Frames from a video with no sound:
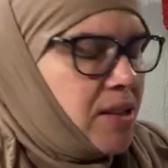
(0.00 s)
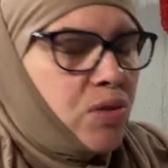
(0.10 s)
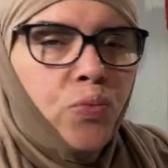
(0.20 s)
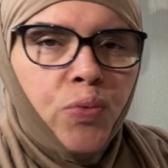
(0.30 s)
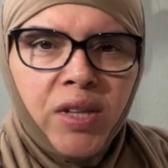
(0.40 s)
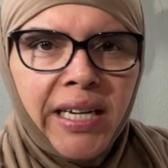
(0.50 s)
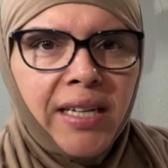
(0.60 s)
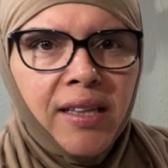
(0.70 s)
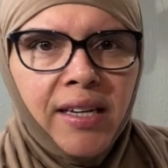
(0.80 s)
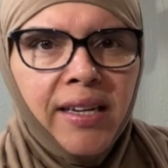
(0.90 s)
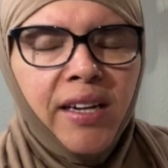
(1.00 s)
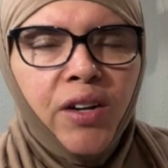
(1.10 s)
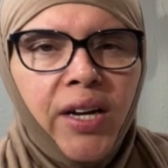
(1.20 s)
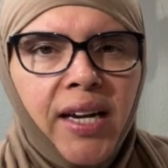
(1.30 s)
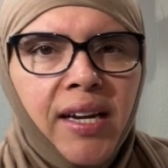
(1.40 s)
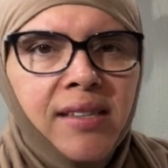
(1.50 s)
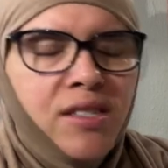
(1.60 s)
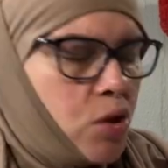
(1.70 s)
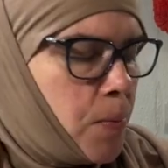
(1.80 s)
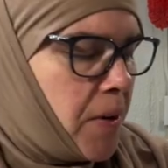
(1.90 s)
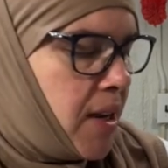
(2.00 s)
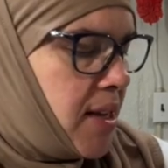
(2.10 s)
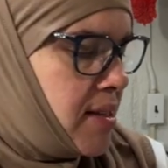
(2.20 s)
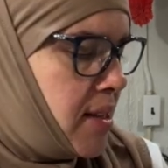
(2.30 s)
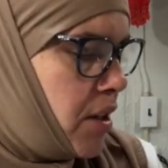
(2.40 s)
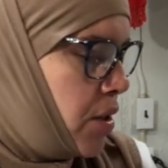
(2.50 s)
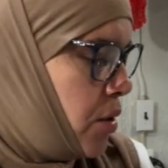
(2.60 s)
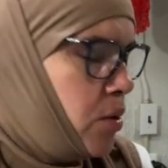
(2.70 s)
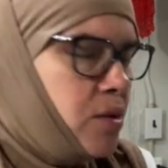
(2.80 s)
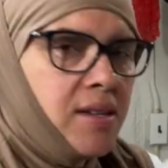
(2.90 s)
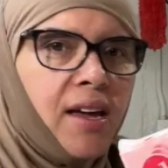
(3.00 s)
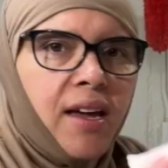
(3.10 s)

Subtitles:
It's really clean ingredients, super easy to use.